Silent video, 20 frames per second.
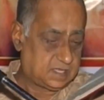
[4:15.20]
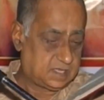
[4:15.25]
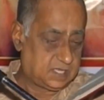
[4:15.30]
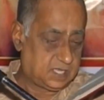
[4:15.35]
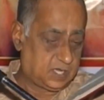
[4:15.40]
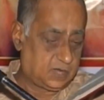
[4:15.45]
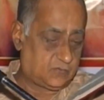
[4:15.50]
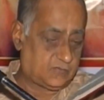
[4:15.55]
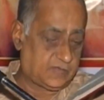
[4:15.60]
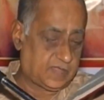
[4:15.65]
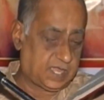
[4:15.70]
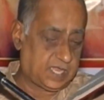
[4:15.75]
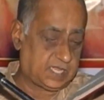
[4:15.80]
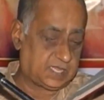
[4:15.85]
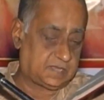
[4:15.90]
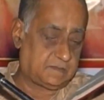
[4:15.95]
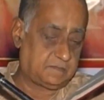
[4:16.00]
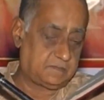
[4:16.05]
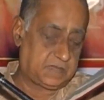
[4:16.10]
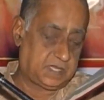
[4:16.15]

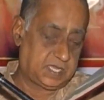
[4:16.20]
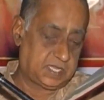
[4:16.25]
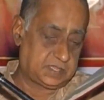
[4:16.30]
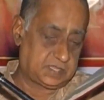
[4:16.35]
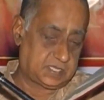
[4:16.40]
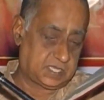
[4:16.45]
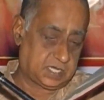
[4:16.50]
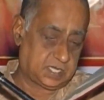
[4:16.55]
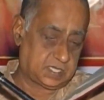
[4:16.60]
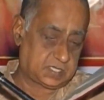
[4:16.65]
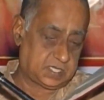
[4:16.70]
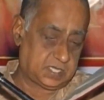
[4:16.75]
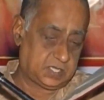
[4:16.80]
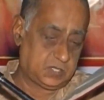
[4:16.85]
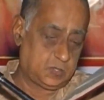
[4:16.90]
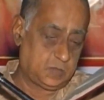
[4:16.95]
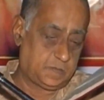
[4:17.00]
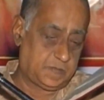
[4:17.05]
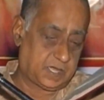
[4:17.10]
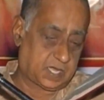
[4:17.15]
Nirvedam gandhati.
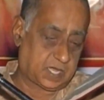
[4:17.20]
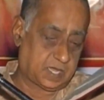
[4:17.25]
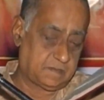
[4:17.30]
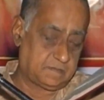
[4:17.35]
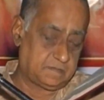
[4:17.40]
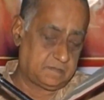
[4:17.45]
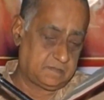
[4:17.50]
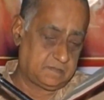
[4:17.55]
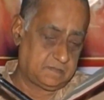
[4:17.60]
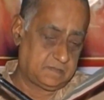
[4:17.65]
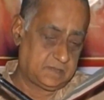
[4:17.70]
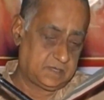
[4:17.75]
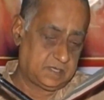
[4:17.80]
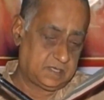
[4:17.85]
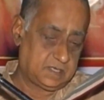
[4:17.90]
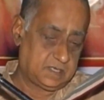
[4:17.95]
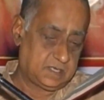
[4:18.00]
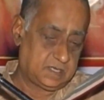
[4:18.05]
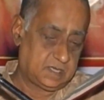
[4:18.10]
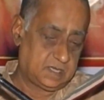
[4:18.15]
You become
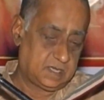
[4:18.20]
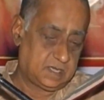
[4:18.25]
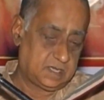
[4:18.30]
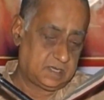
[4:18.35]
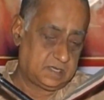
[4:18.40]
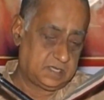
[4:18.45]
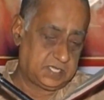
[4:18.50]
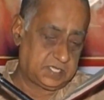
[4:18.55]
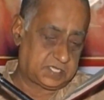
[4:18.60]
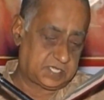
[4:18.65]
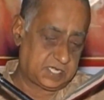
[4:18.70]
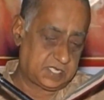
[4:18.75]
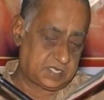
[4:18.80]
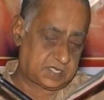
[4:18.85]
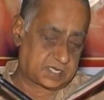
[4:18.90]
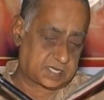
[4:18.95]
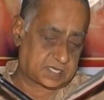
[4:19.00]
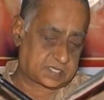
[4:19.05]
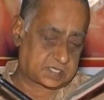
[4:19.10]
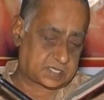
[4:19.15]

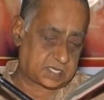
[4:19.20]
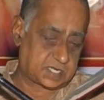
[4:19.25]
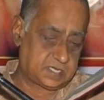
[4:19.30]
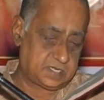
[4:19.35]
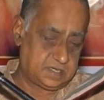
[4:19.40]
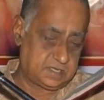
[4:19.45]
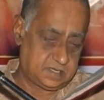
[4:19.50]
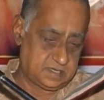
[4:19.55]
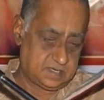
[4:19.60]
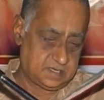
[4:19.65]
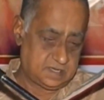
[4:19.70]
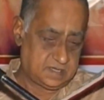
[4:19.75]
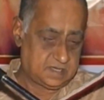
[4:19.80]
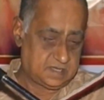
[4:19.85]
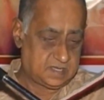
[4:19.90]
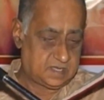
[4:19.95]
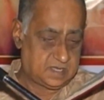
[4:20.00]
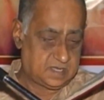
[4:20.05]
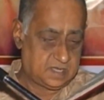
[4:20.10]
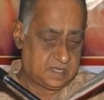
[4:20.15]
disinterested,
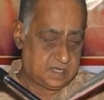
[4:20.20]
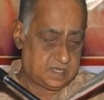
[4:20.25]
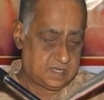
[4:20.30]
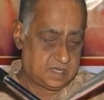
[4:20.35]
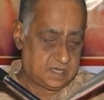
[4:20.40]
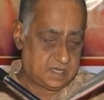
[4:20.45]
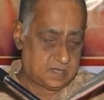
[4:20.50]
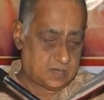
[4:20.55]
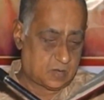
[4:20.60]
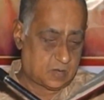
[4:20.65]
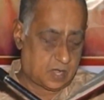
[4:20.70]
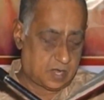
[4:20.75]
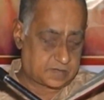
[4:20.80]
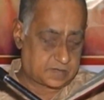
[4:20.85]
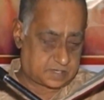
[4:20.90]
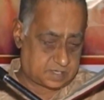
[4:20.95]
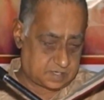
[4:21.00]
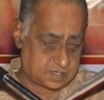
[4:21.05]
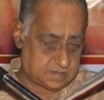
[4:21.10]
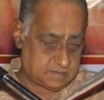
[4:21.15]

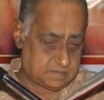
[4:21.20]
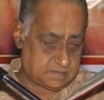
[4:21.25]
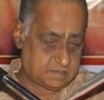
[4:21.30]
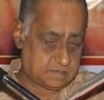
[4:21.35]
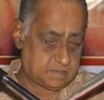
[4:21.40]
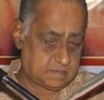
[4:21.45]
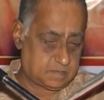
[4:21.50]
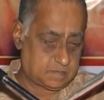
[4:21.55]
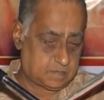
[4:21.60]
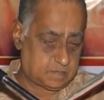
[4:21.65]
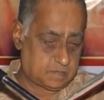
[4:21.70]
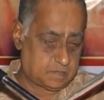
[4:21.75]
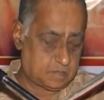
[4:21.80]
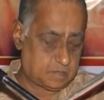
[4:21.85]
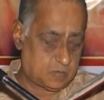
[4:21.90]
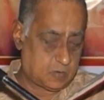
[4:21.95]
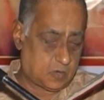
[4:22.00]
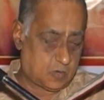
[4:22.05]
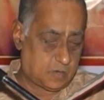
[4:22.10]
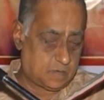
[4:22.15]
not
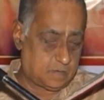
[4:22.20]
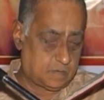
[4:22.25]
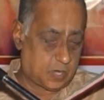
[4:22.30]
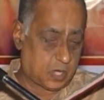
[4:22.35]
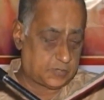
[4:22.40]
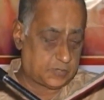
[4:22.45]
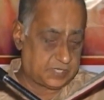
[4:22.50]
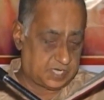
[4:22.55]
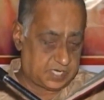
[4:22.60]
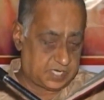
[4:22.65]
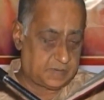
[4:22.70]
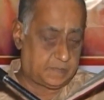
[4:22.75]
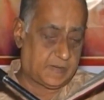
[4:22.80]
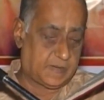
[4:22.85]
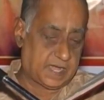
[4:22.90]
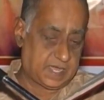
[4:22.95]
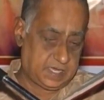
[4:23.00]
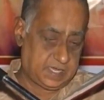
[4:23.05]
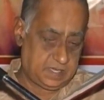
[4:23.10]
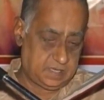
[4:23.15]
bothered
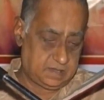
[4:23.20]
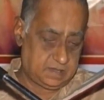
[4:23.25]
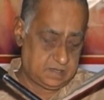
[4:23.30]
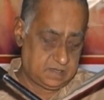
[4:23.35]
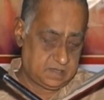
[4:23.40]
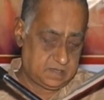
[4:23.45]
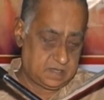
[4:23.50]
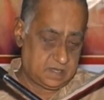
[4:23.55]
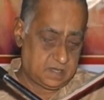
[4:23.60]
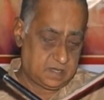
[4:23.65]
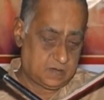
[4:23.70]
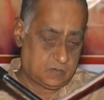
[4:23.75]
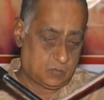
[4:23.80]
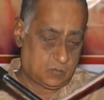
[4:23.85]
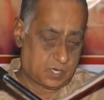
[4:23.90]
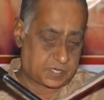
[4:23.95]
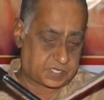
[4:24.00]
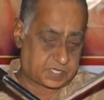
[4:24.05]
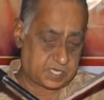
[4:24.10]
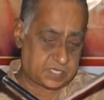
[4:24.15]
by
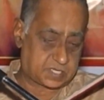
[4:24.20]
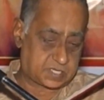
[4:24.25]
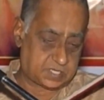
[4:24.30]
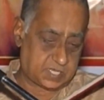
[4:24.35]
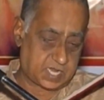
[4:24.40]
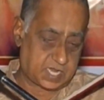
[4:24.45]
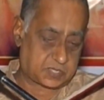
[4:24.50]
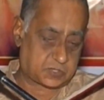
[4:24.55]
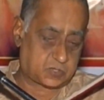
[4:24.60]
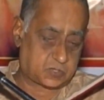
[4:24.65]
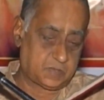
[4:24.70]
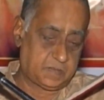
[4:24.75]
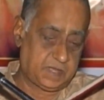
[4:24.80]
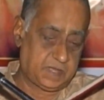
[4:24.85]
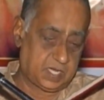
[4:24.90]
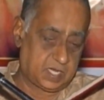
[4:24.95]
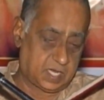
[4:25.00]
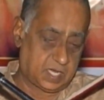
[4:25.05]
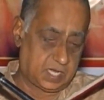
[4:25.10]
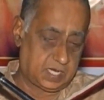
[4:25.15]
what is yet to
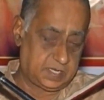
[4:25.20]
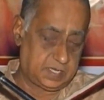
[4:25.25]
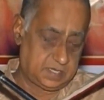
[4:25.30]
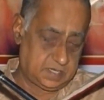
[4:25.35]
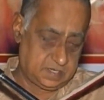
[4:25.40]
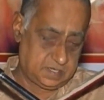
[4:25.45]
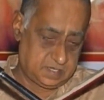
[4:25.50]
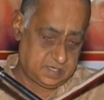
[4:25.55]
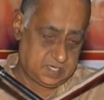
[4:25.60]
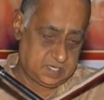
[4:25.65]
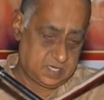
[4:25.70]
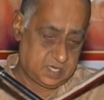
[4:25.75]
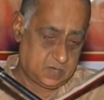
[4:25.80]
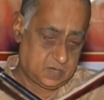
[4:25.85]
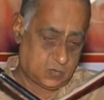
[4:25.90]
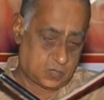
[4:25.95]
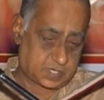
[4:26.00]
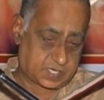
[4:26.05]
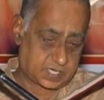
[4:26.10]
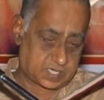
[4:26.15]
be heard,
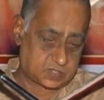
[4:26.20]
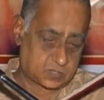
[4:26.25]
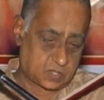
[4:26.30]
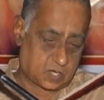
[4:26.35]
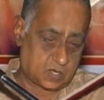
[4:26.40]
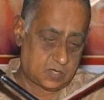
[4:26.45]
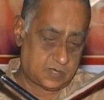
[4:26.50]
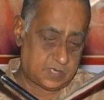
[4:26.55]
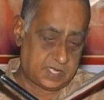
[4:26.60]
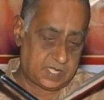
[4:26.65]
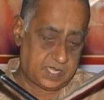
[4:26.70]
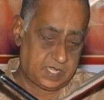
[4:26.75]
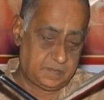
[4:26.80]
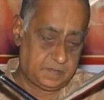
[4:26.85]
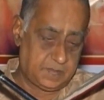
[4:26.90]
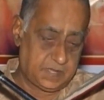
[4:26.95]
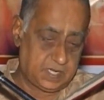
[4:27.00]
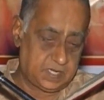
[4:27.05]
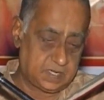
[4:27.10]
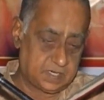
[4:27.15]
what has already
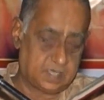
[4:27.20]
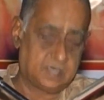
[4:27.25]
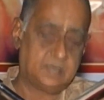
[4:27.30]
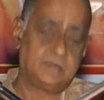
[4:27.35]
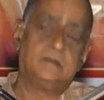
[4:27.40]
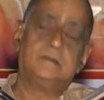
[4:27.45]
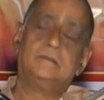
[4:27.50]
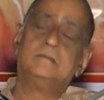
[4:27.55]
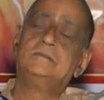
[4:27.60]
been heard.